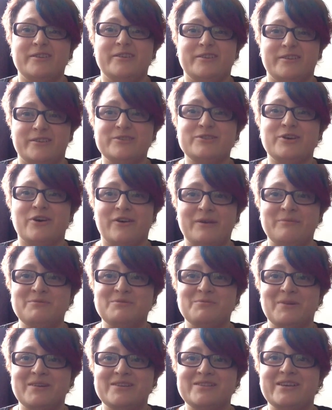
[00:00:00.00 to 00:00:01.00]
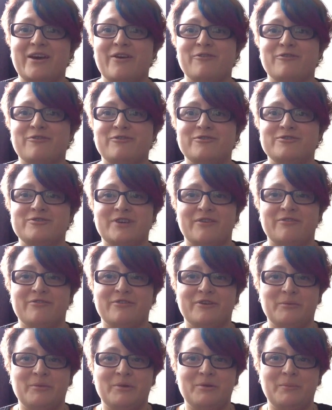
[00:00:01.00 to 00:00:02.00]
at times myself
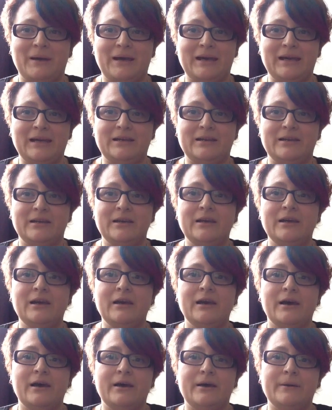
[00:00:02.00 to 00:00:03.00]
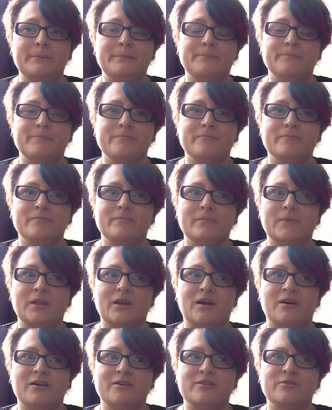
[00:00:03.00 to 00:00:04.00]
suffering with pain,
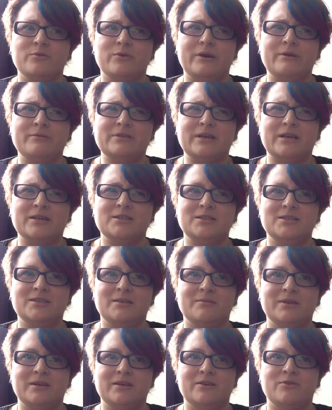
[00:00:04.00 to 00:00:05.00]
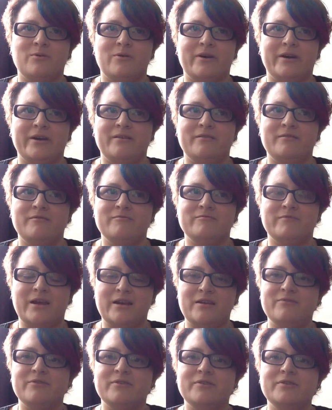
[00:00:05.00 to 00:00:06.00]
I thought it was actually something quite
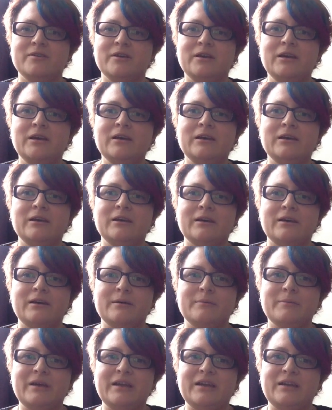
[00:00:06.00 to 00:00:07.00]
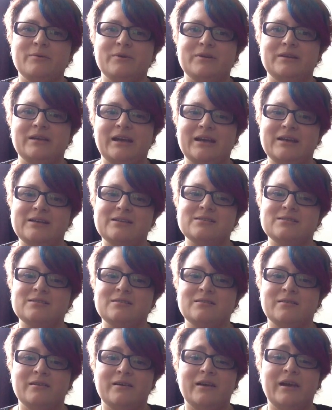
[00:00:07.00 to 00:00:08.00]
relevant. Anyone that has
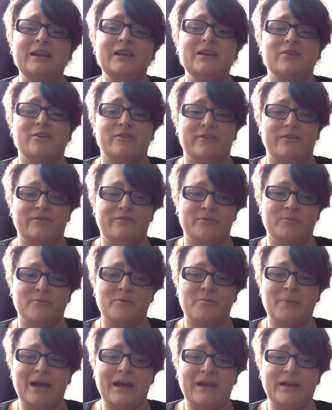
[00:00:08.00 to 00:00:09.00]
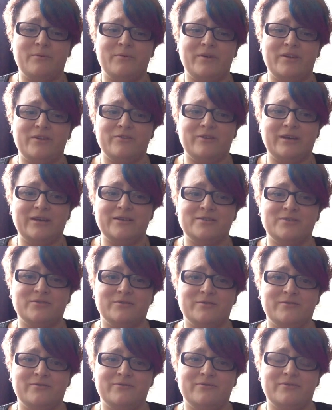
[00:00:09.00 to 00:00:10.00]
any kind of form of pain, whether it's
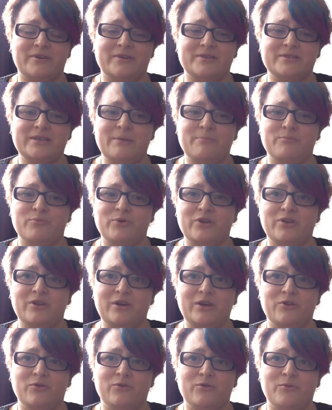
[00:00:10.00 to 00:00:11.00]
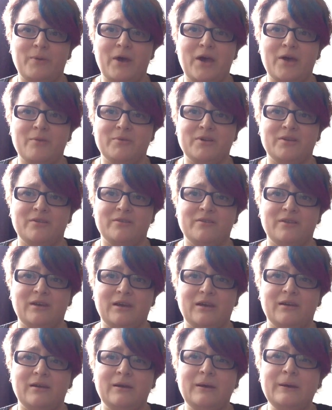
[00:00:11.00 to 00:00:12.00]
sort of a temporary thing or a permanent
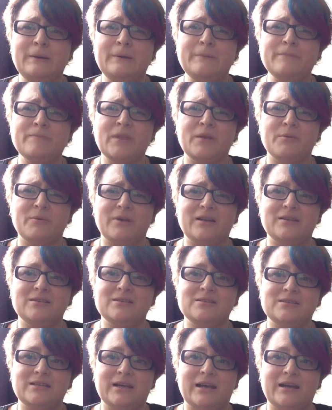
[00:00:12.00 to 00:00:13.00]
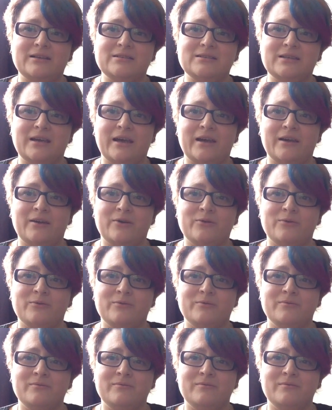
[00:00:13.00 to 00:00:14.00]
thing, will understand how